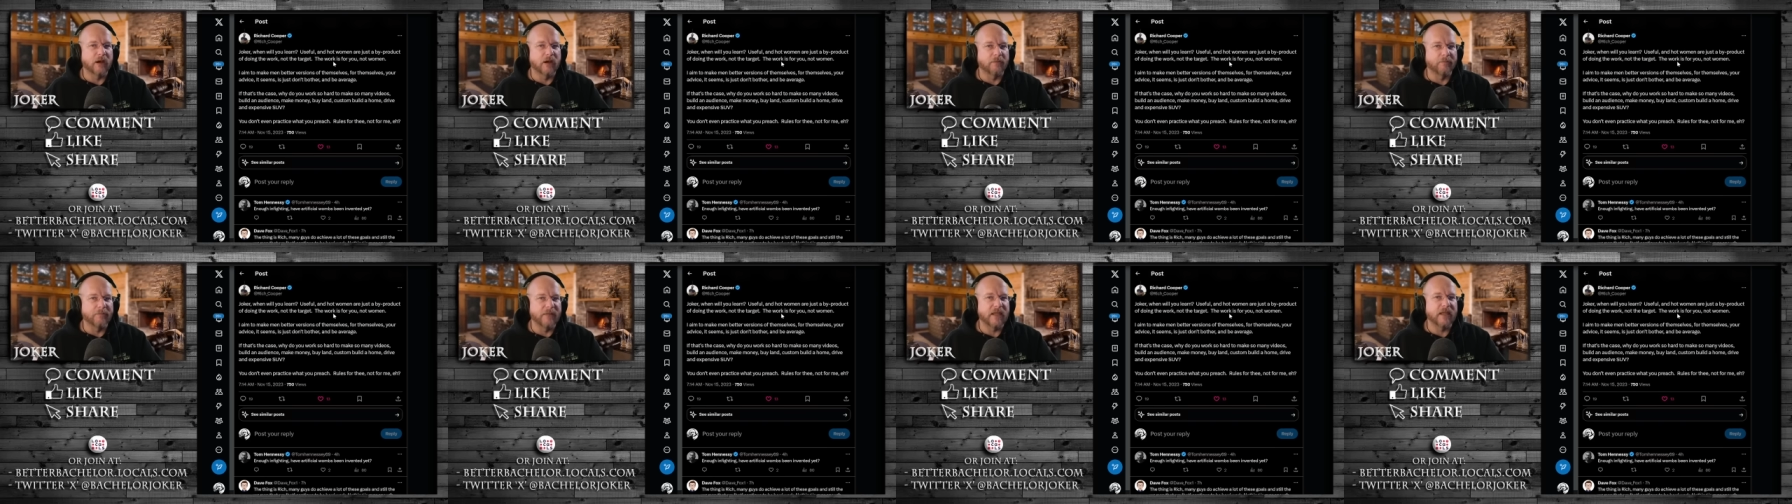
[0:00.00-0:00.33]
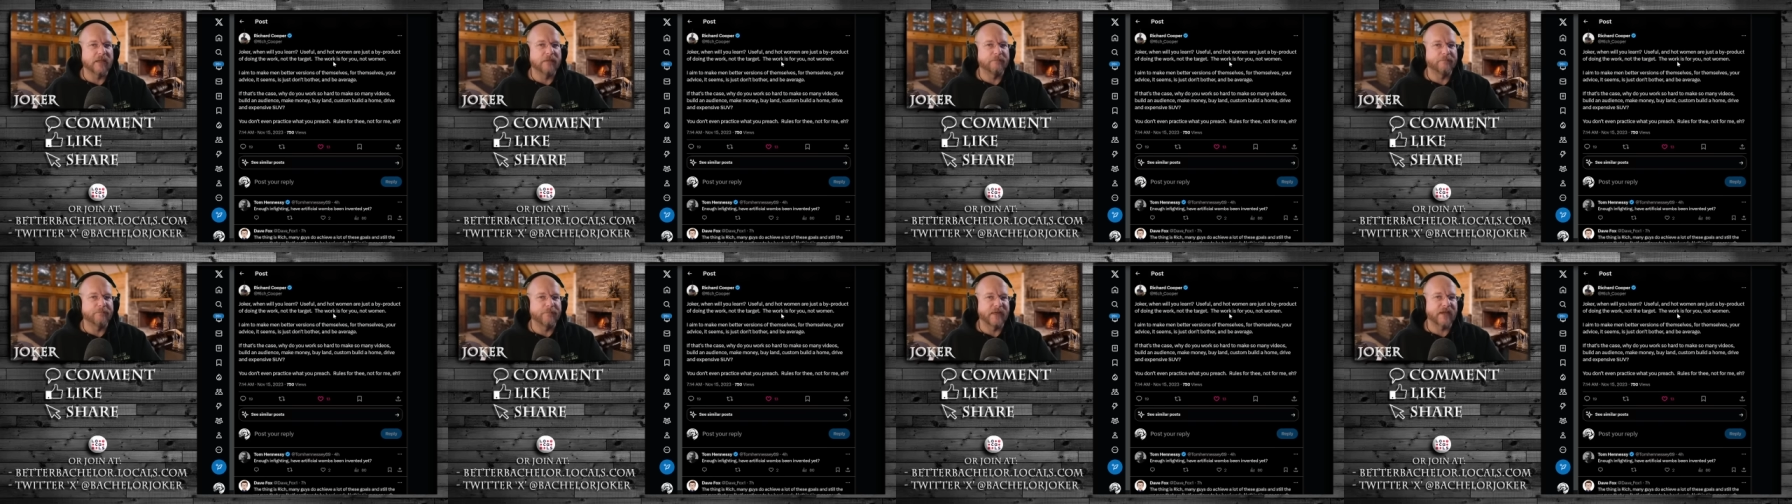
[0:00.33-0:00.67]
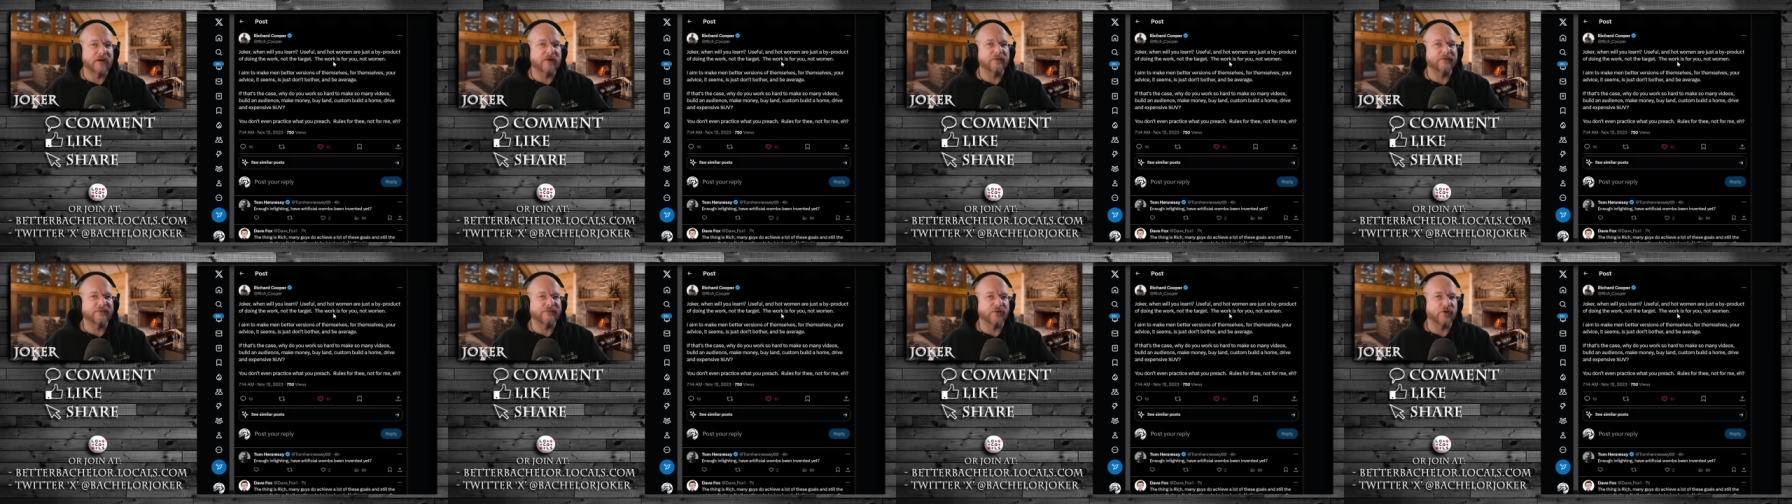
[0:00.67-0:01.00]
men
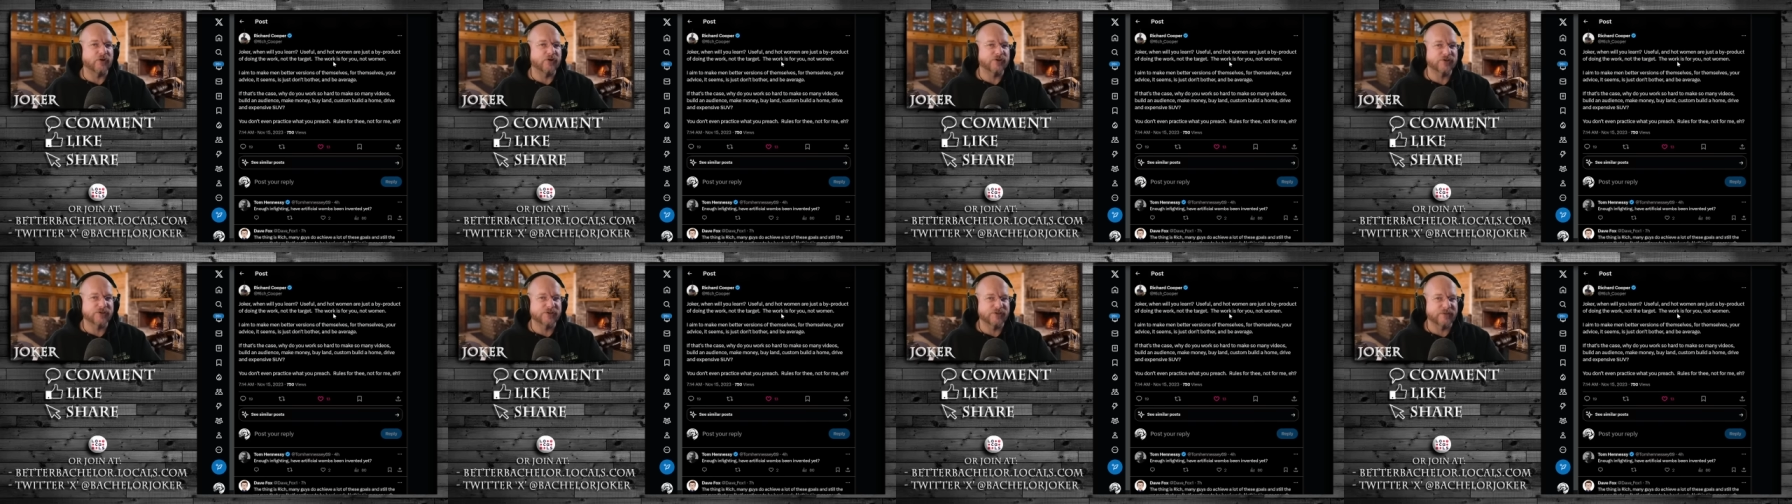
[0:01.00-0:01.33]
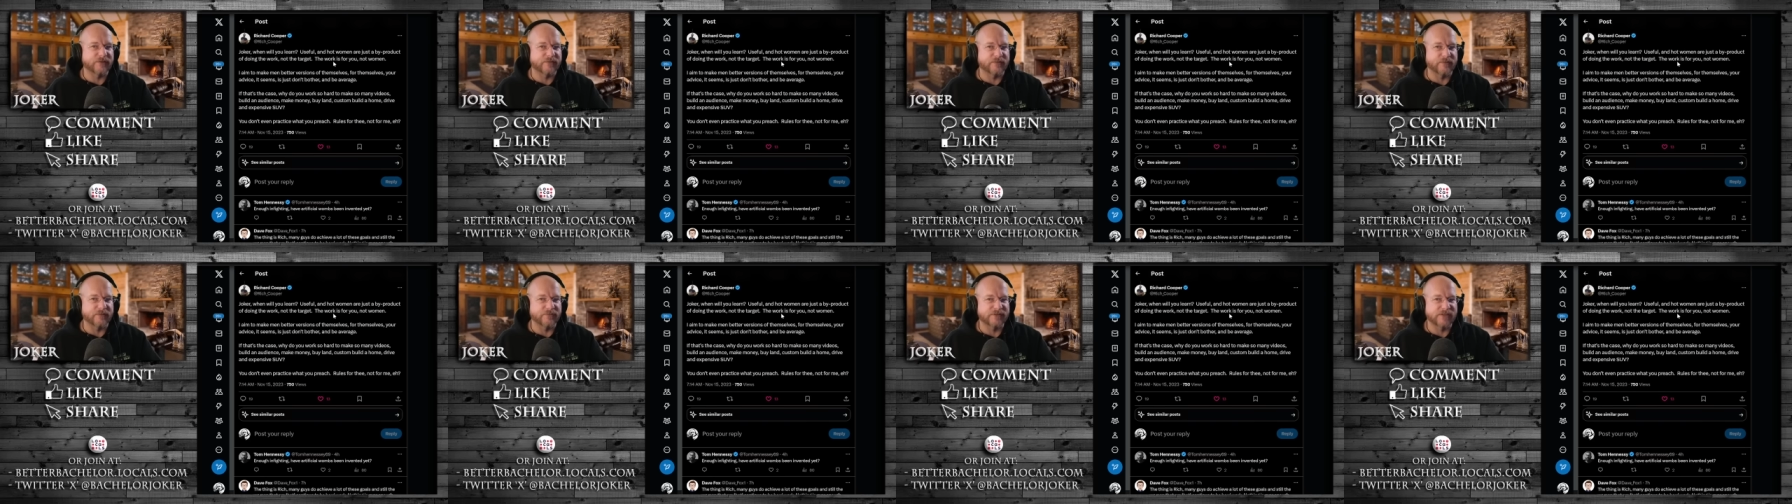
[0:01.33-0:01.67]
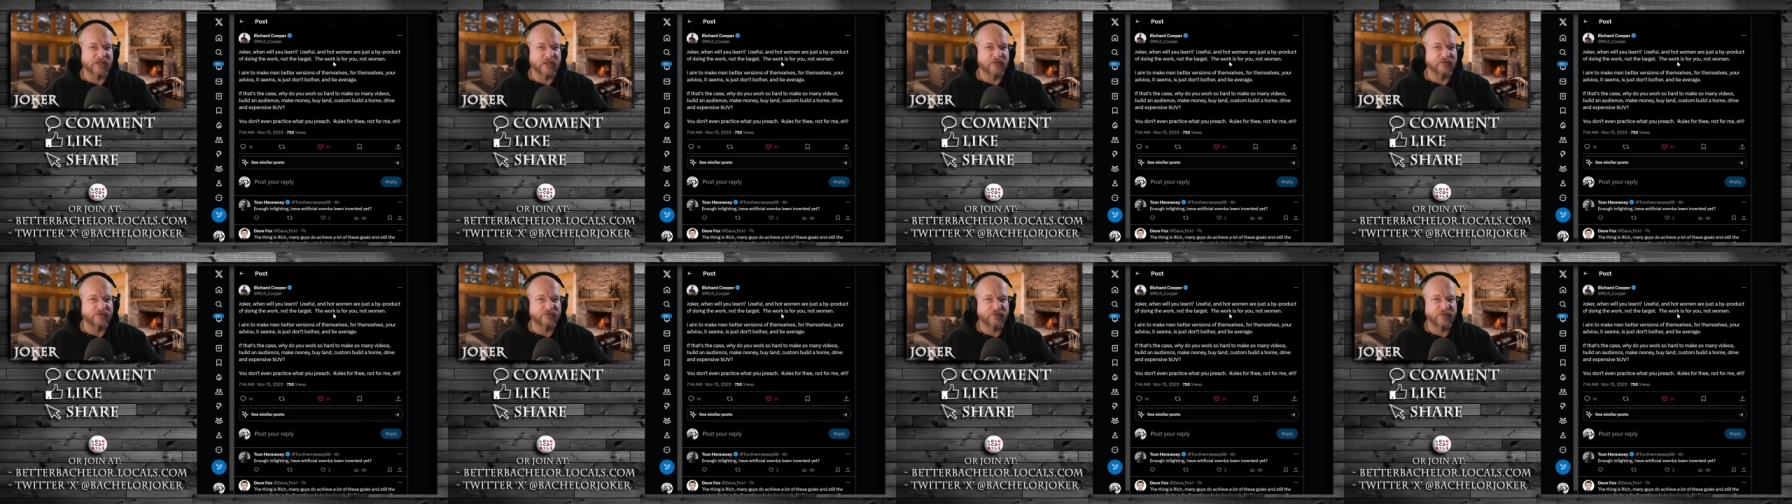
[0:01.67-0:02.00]
better versions of
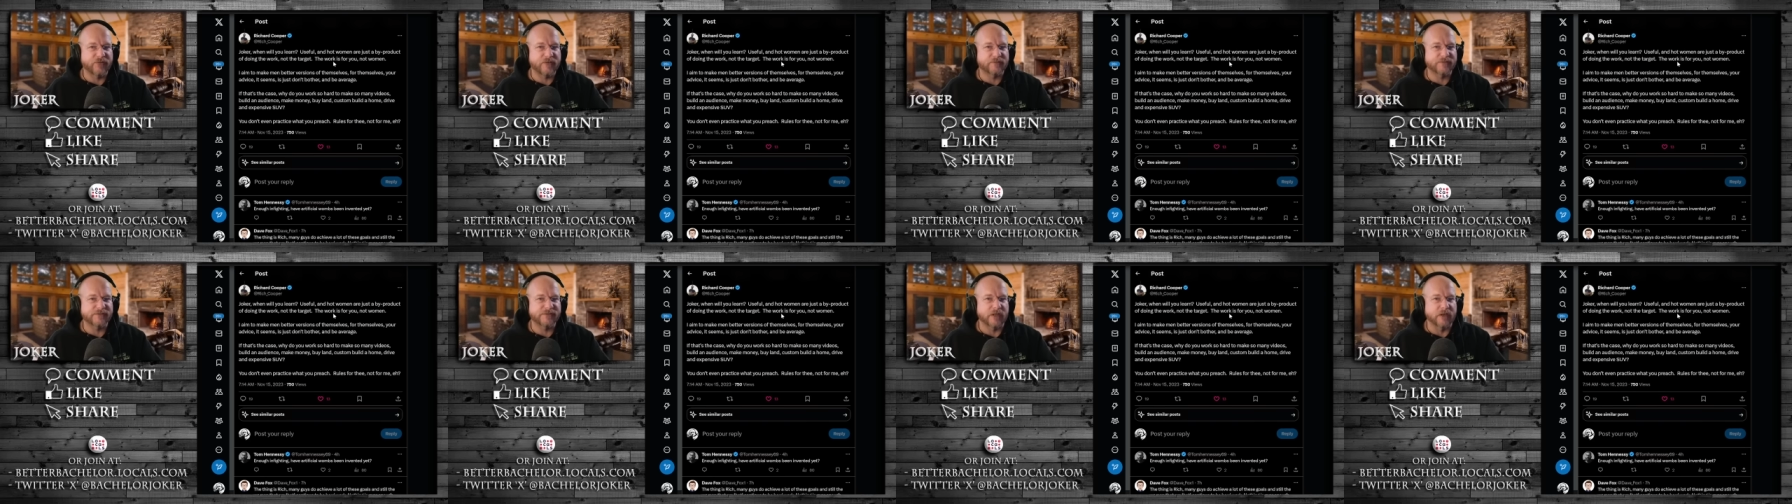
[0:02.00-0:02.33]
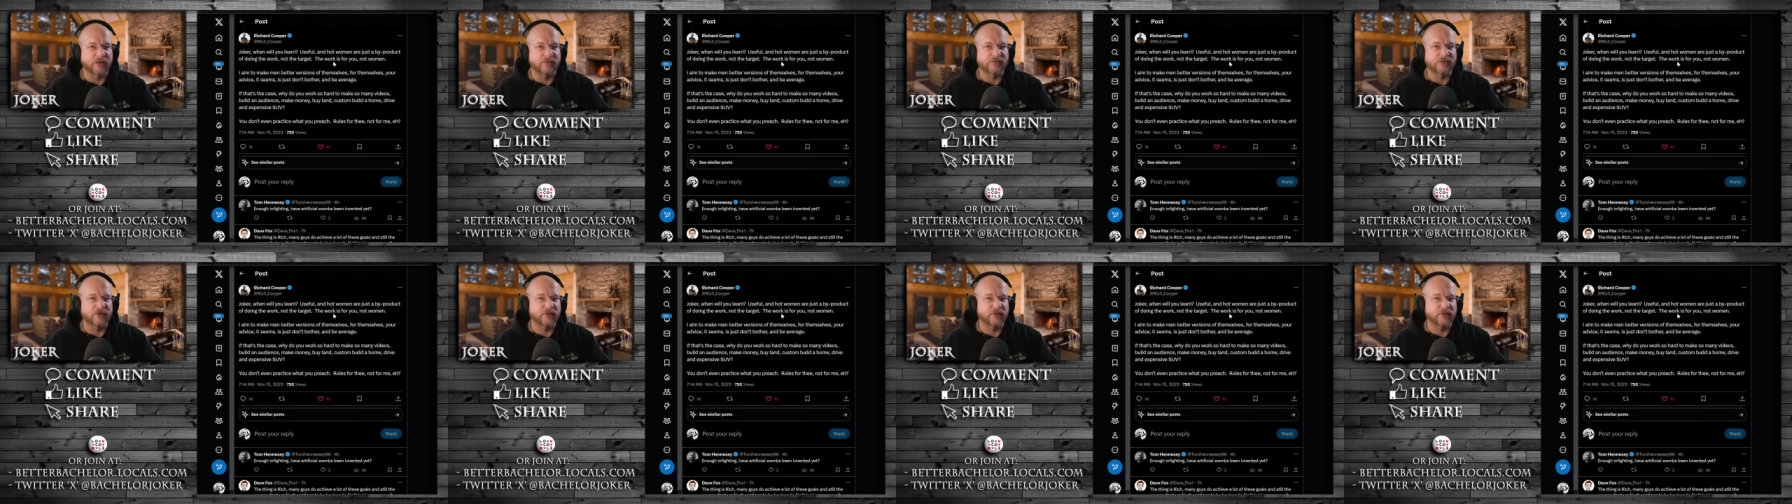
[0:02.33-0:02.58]
themselves for themselves.